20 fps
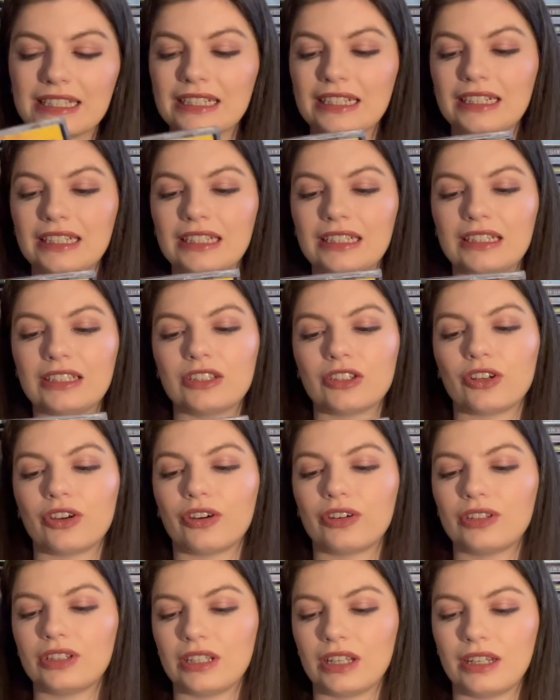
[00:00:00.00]
is
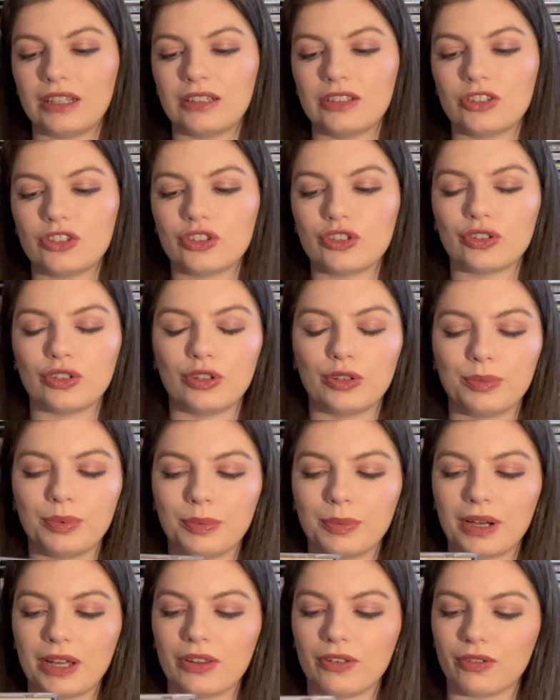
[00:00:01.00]
Goat's Head Soup
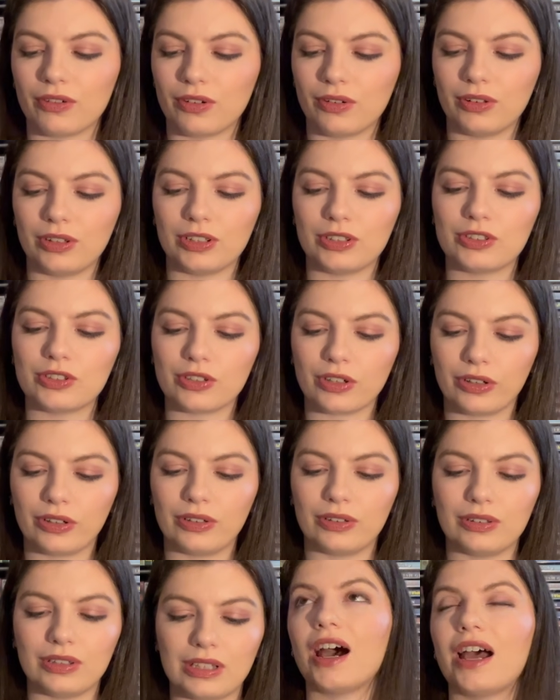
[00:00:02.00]
by the Rolling
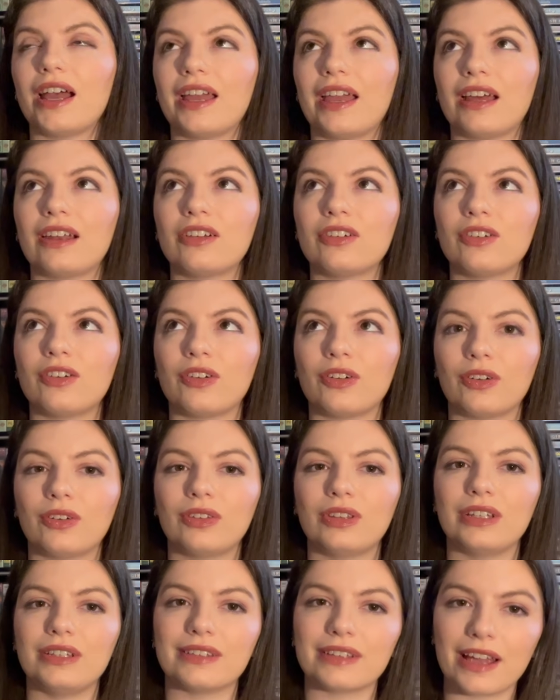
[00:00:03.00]
Stones. I hadn't
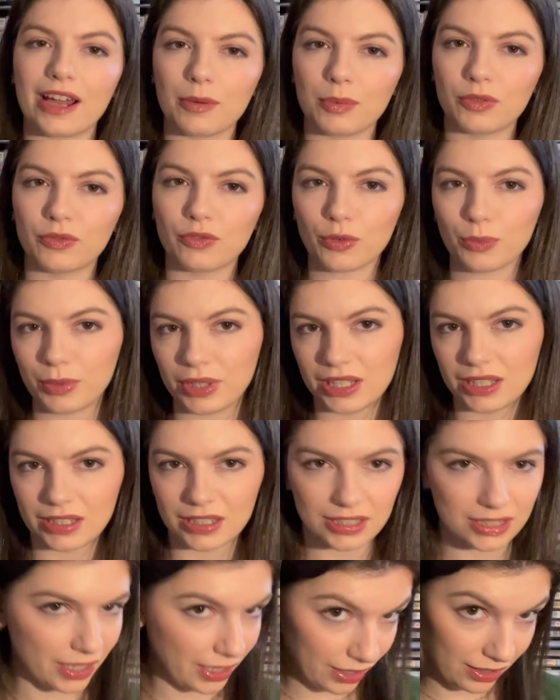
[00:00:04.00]
heard this album from
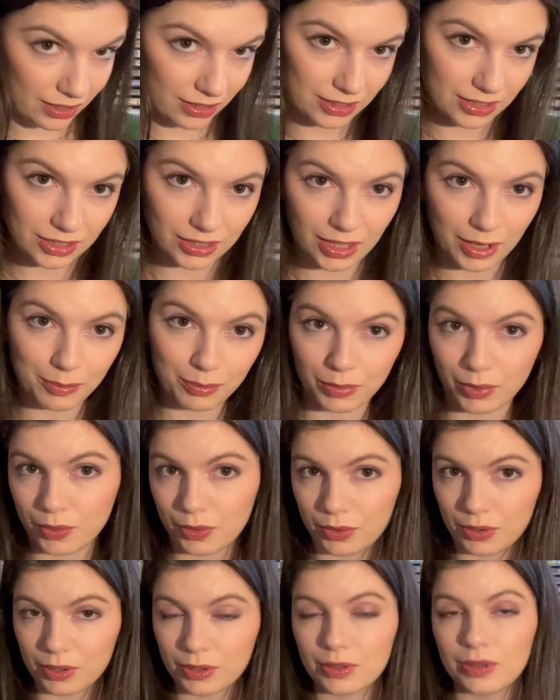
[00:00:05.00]
beginning to end until I
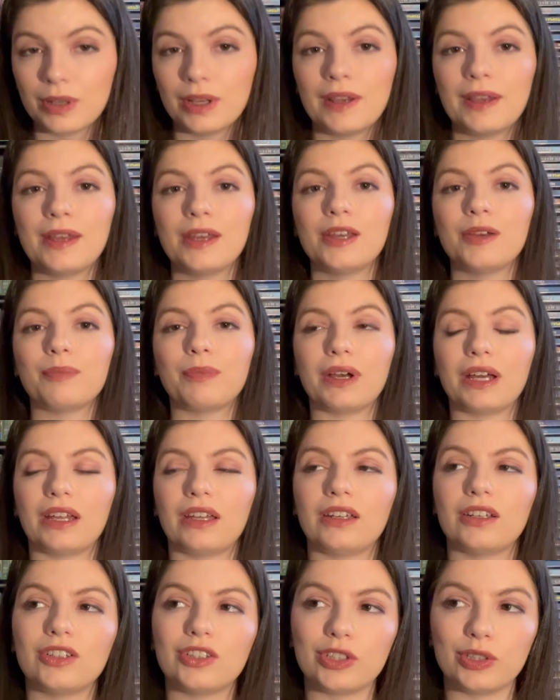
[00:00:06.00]
bought it,
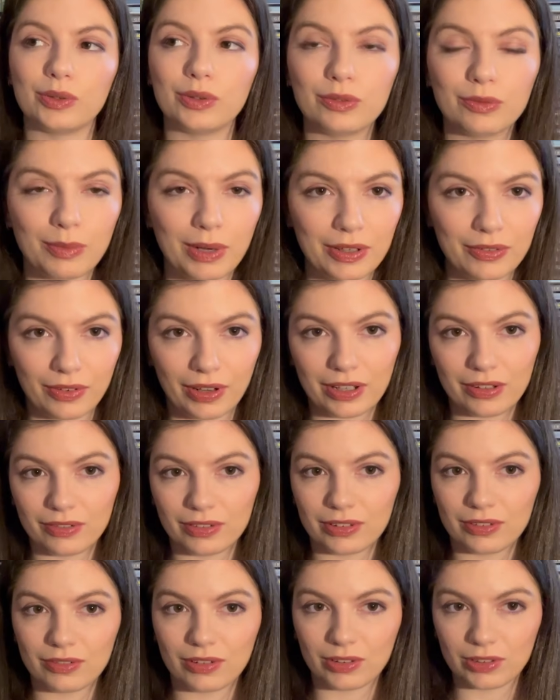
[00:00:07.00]
but two of my
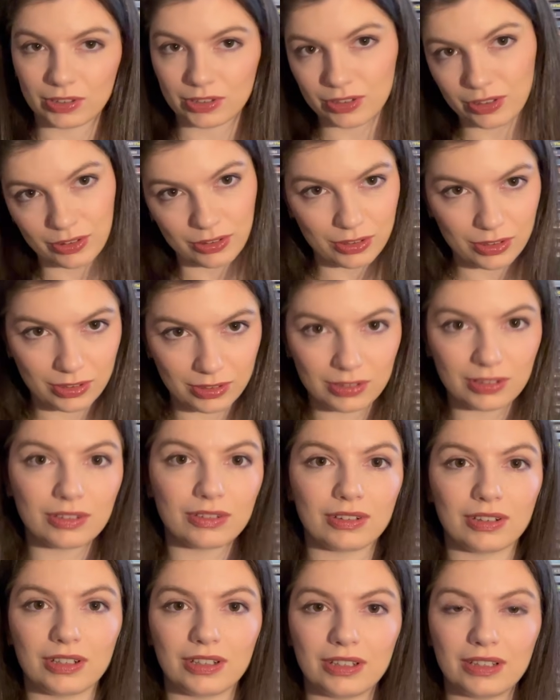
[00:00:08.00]
favorite Rolling Stone songs
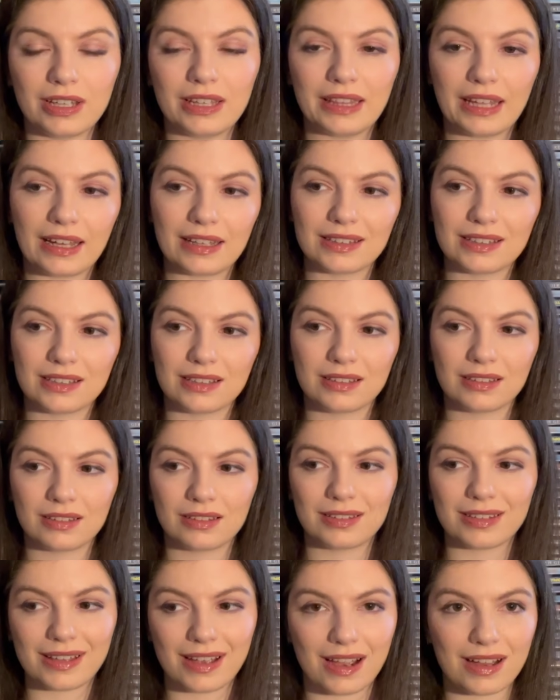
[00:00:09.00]
are on it, and that's
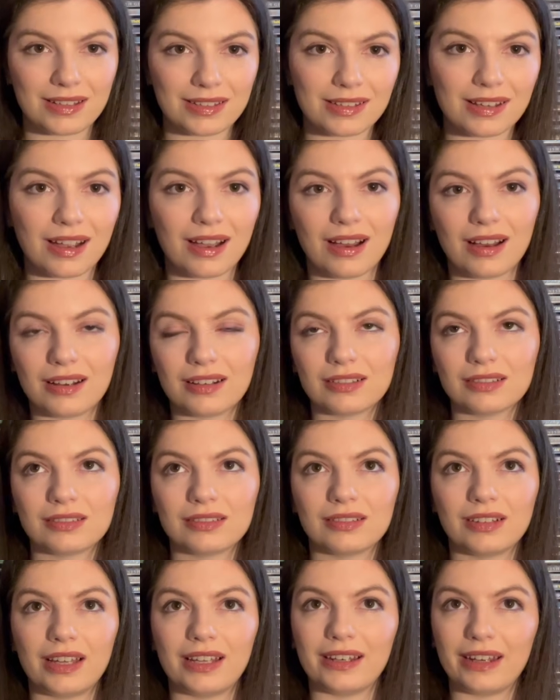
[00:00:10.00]
Star Star
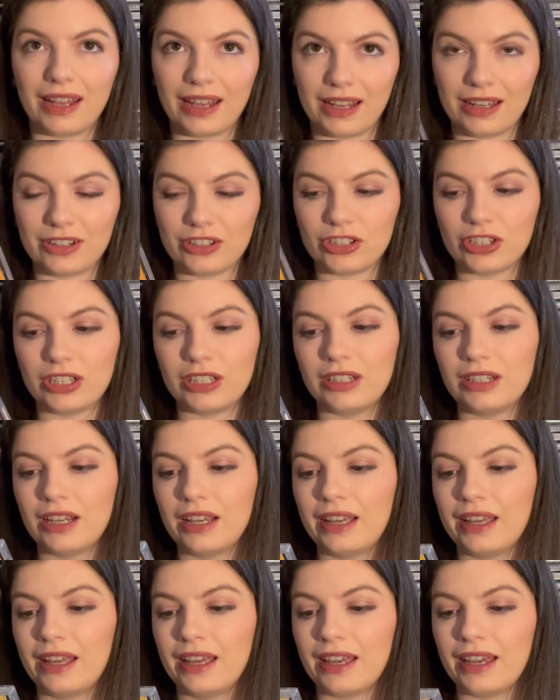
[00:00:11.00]
and Angie.
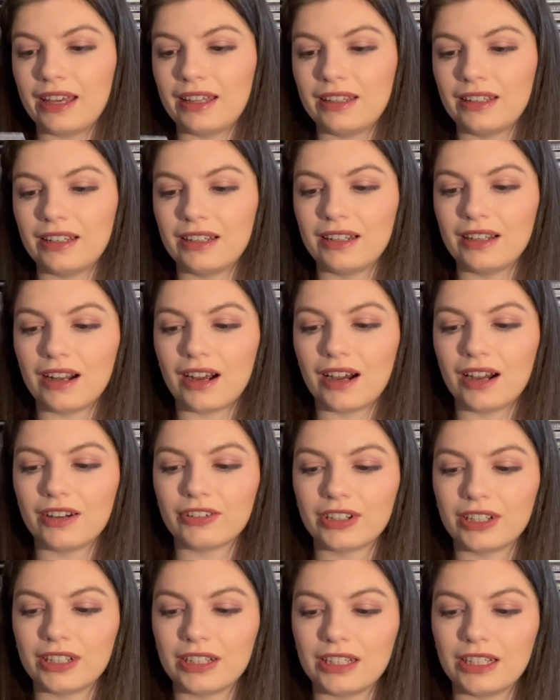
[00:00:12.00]
And then I
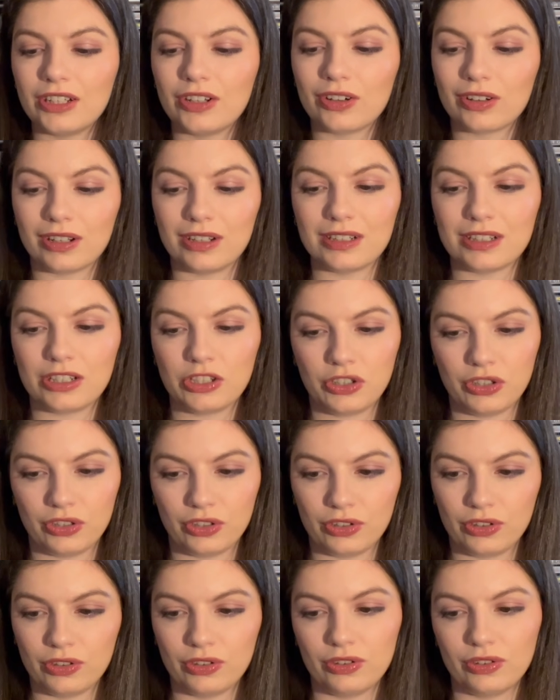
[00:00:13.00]
really got
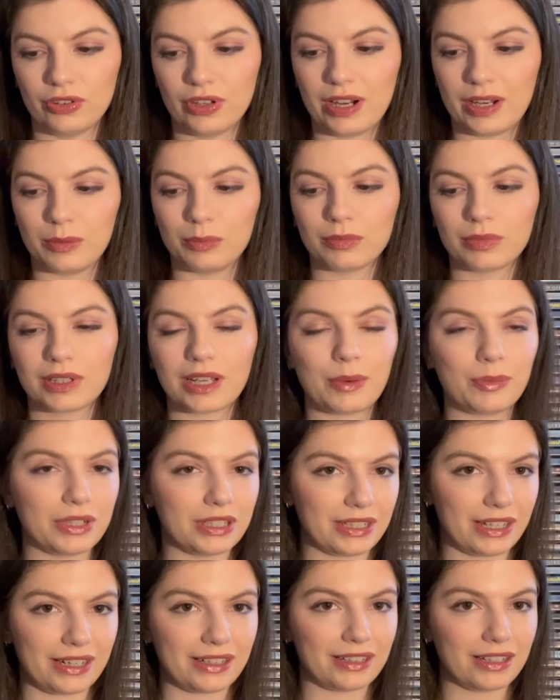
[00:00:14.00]
into Coming
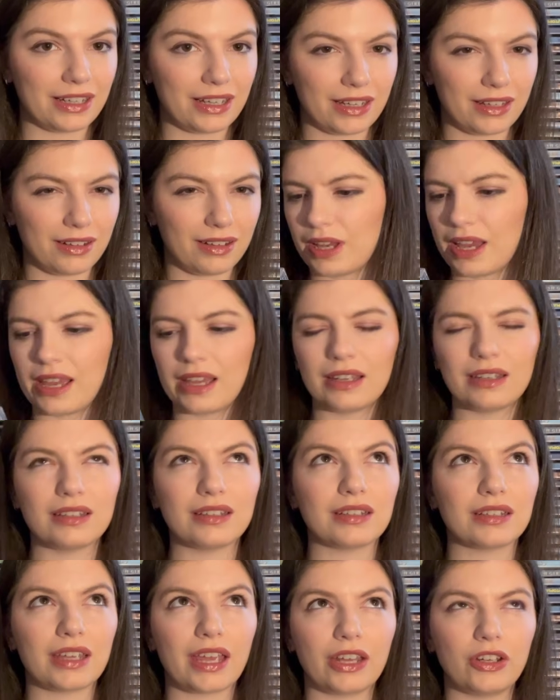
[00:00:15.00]
Down Again
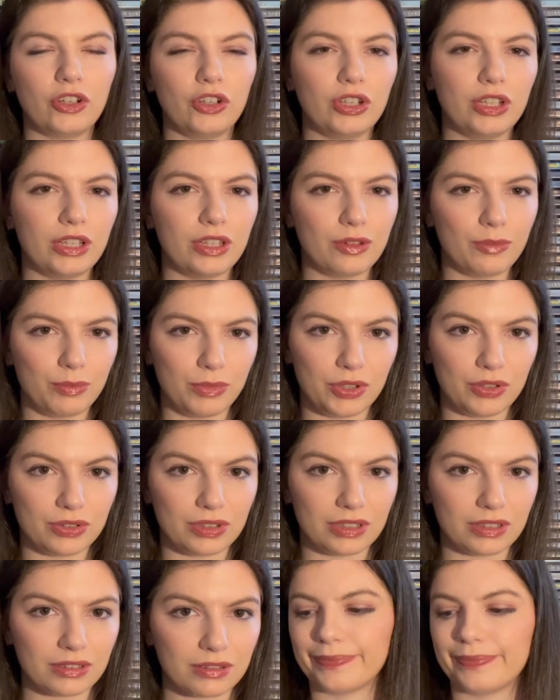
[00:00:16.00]
and Can You Hear the
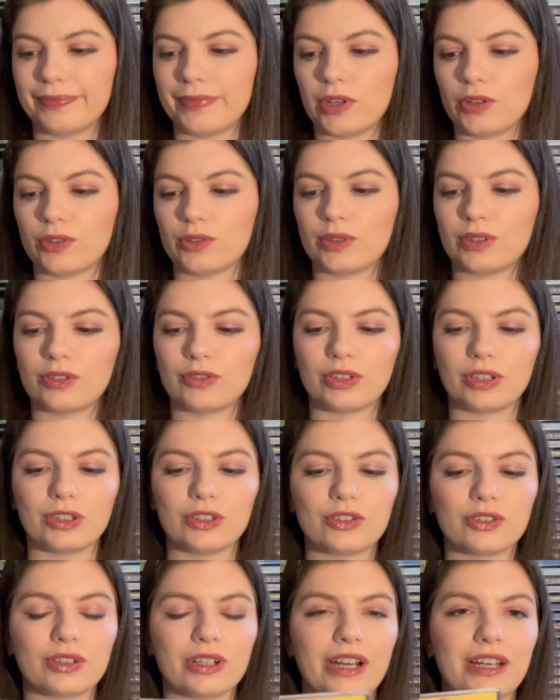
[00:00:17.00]
Music. Those ones really
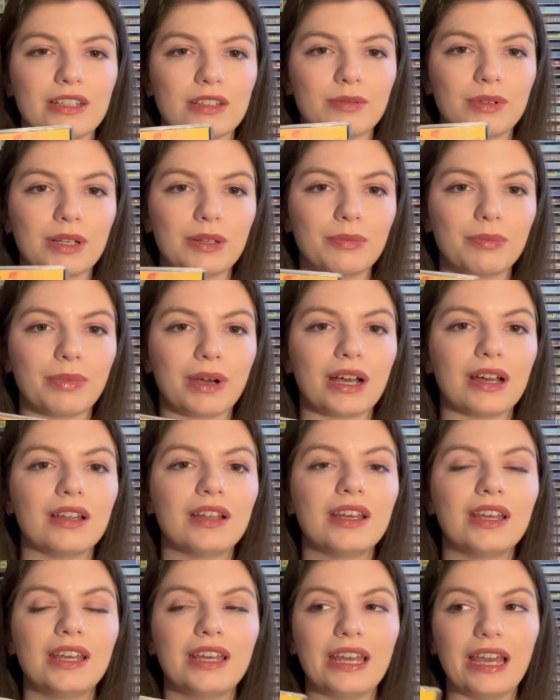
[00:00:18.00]
stood out to me, but
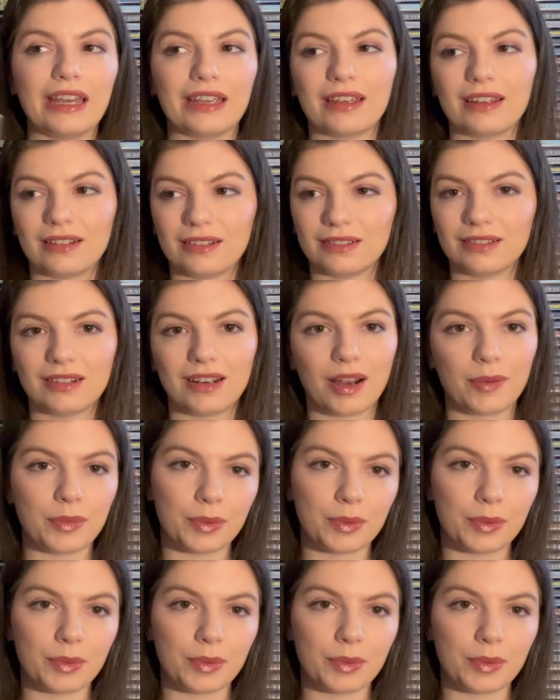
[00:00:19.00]
again, I'm a